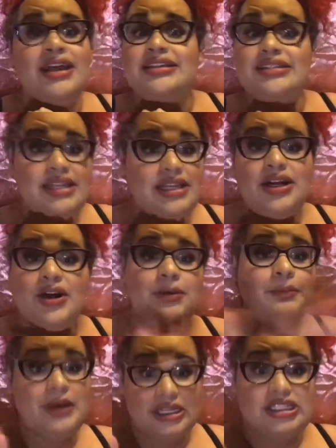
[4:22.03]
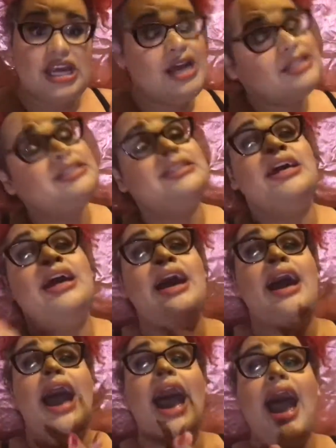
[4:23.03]
silicone butt shots.
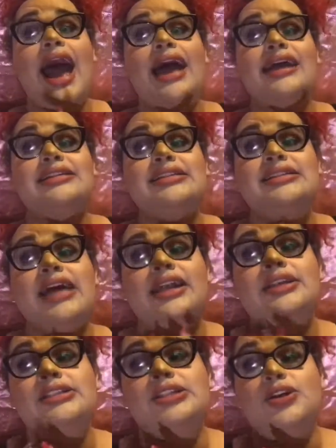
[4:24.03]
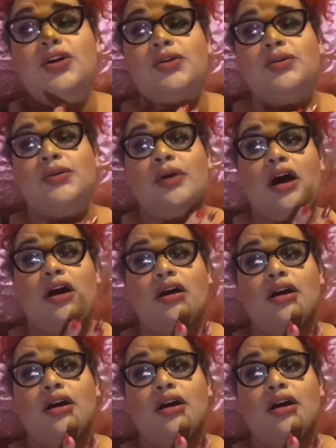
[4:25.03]
I decided to go